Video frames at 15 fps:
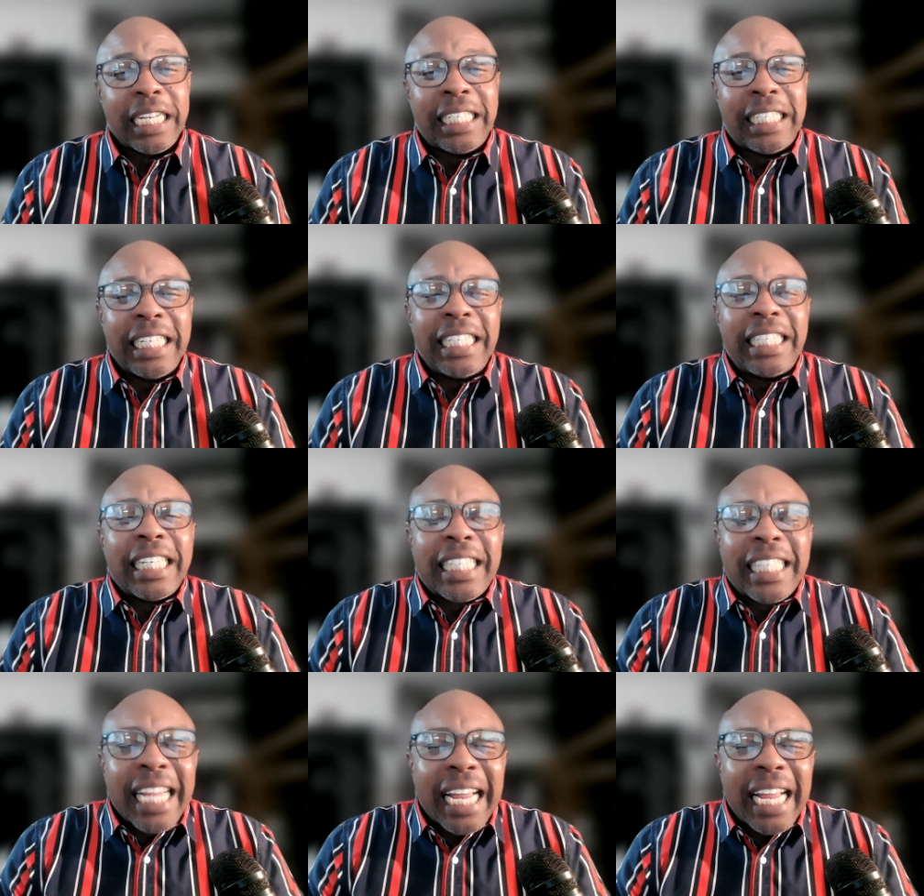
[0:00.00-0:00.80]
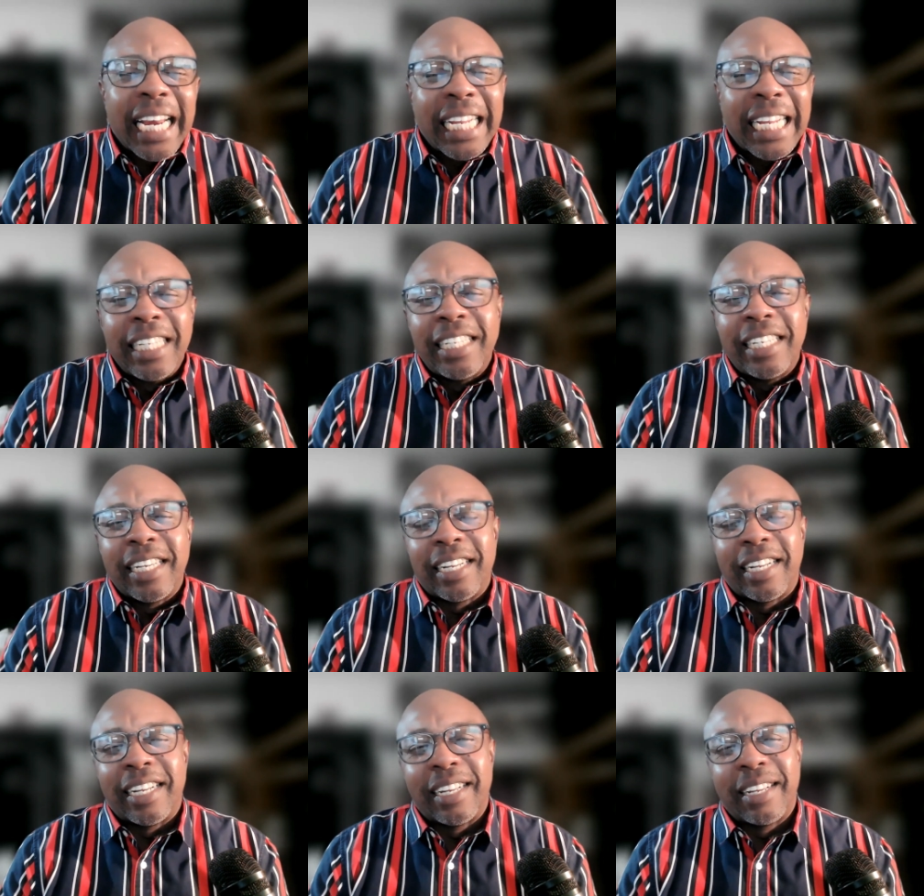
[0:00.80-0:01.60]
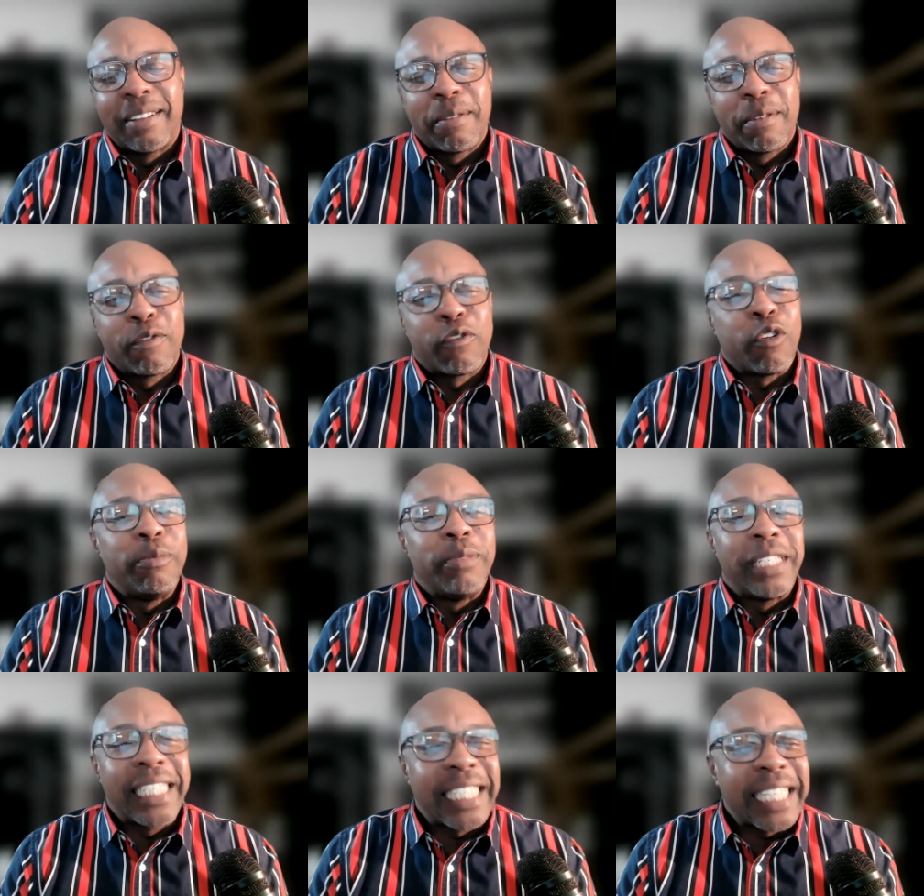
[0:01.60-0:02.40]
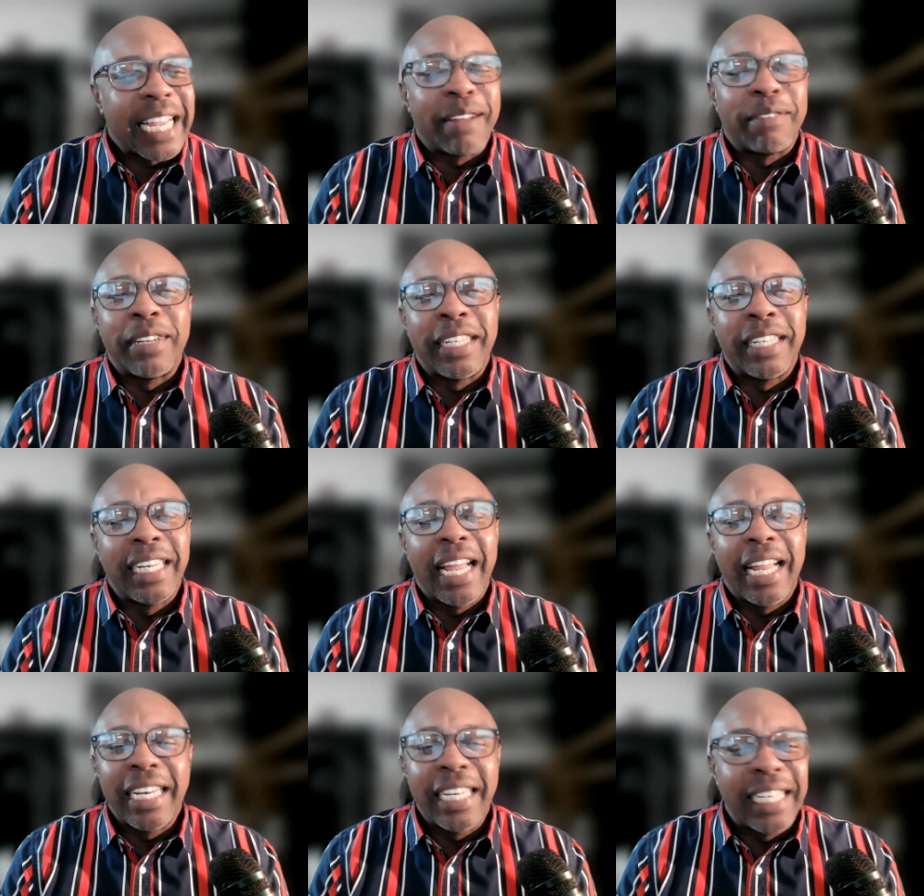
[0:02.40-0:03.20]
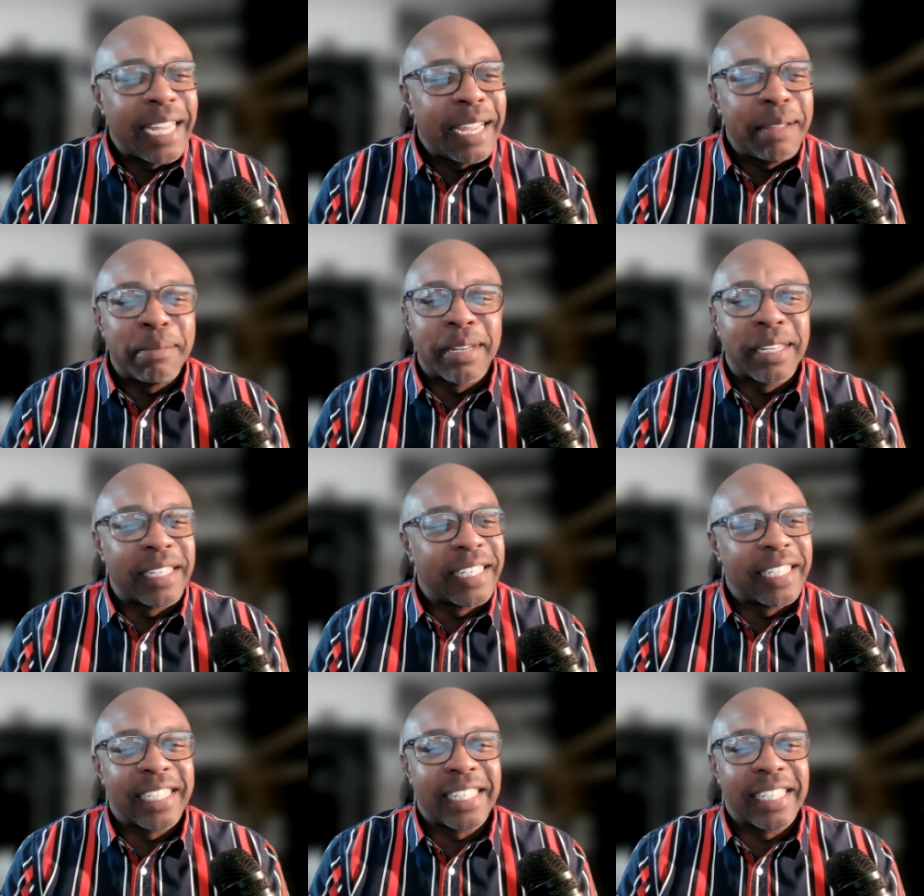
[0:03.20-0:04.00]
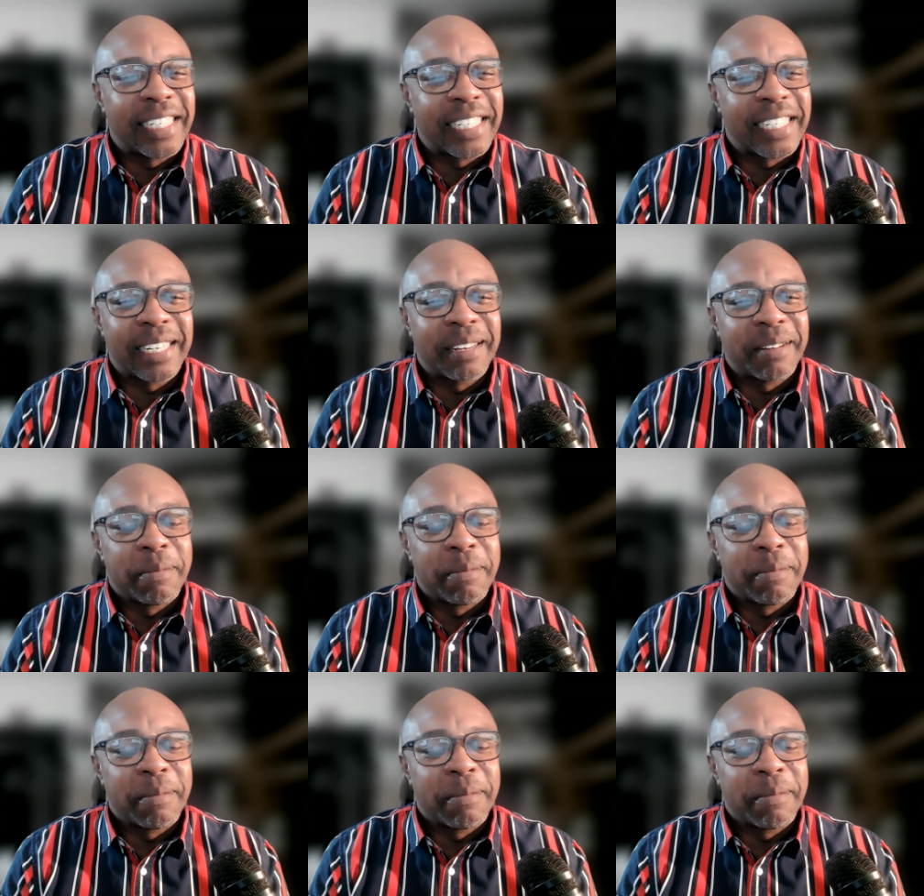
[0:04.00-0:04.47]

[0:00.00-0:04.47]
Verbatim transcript: Jesus cleansed her from seven demons.